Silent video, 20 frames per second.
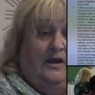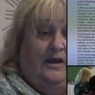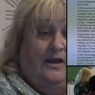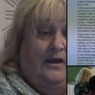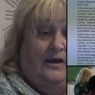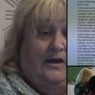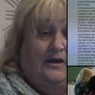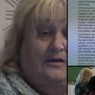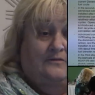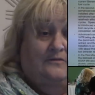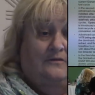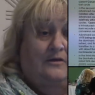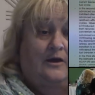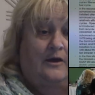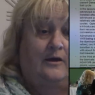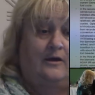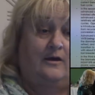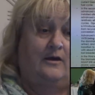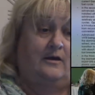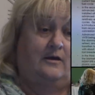And
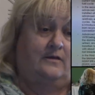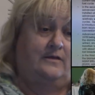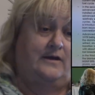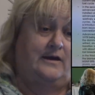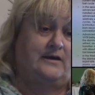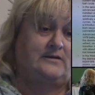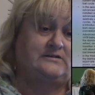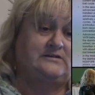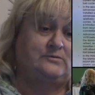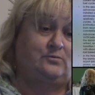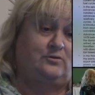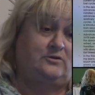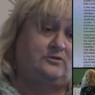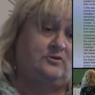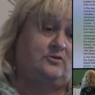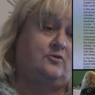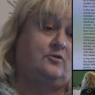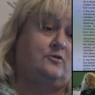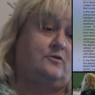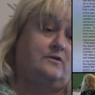that's
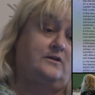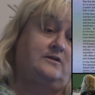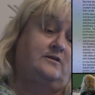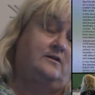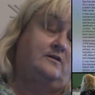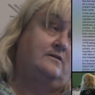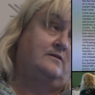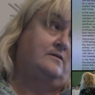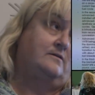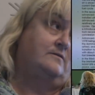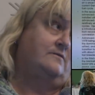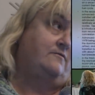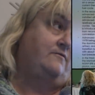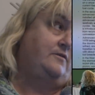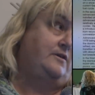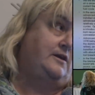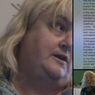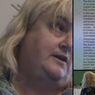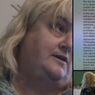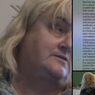with the current
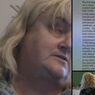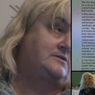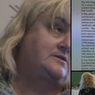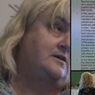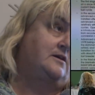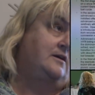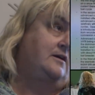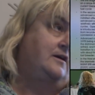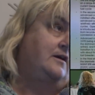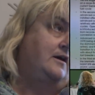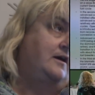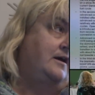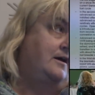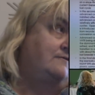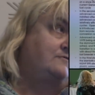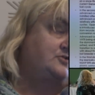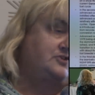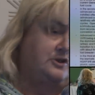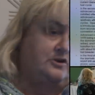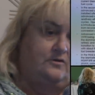fleet
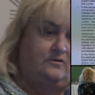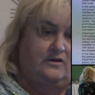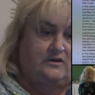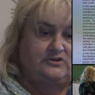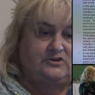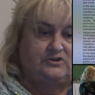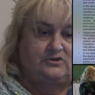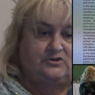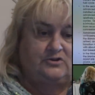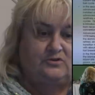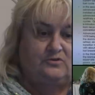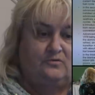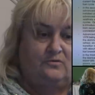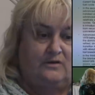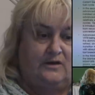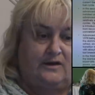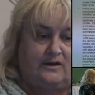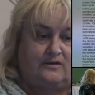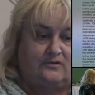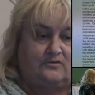of Generation 2
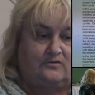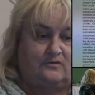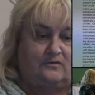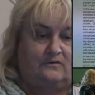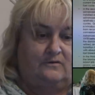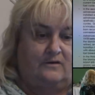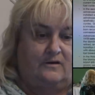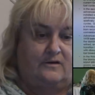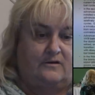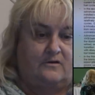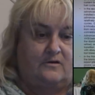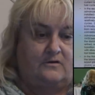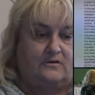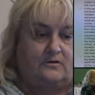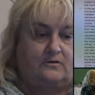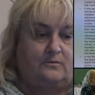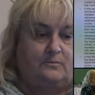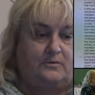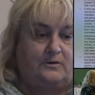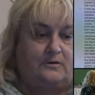reactors on our
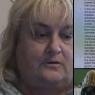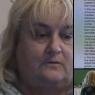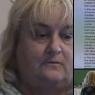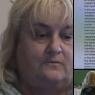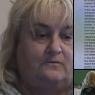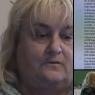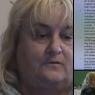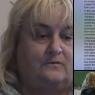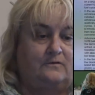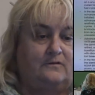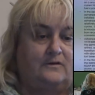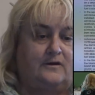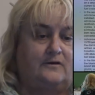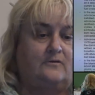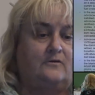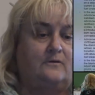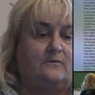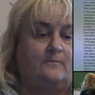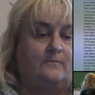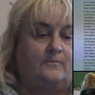UPU fuel
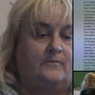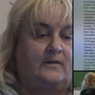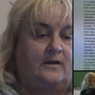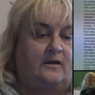cycle.